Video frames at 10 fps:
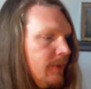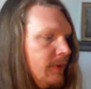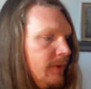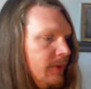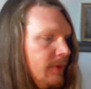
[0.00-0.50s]

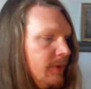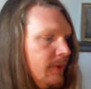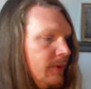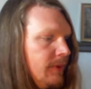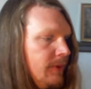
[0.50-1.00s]
He set
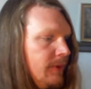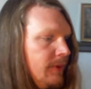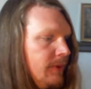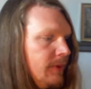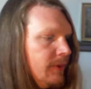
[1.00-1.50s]
his now
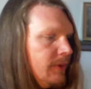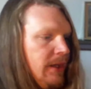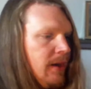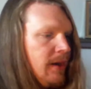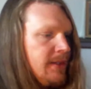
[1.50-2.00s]
half-empty
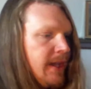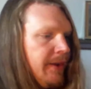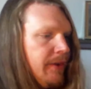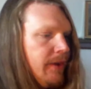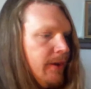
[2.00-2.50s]
hot
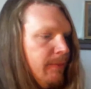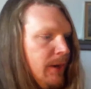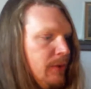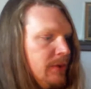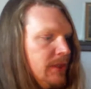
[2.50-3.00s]
cider on a
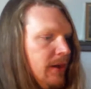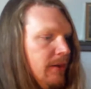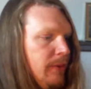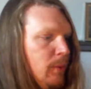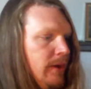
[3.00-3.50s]
post
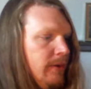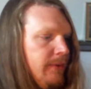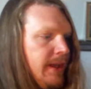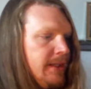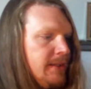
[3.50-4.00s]
of a wooden
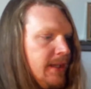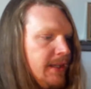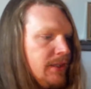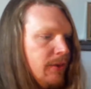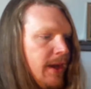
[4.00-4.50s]
fence that
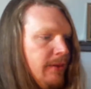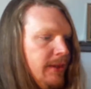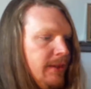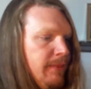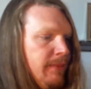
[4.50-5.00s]

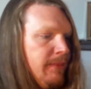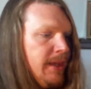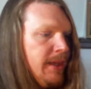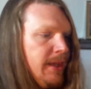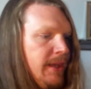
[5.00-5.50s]
surrounded the
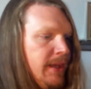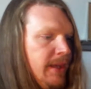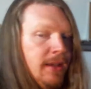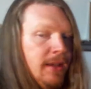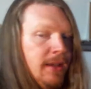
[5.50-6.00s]
maze.
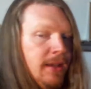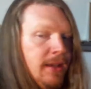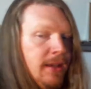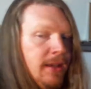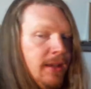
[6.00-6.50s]

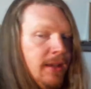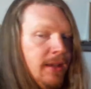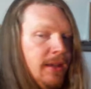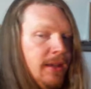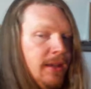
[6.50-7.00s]
He didn't
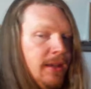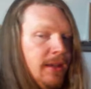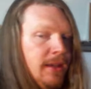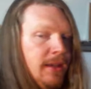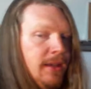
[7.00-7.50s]

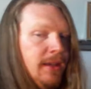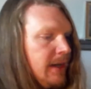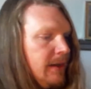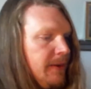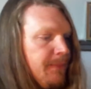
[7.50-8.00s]
glance back.
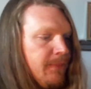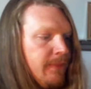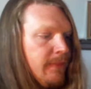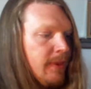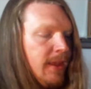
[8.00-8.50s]

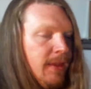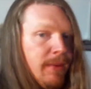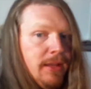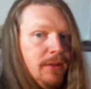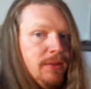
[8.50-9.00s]
He
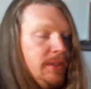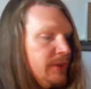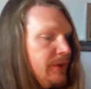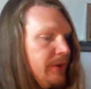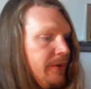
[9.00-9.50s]
might lose his
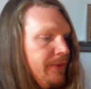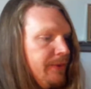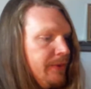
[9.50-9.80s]
nerve.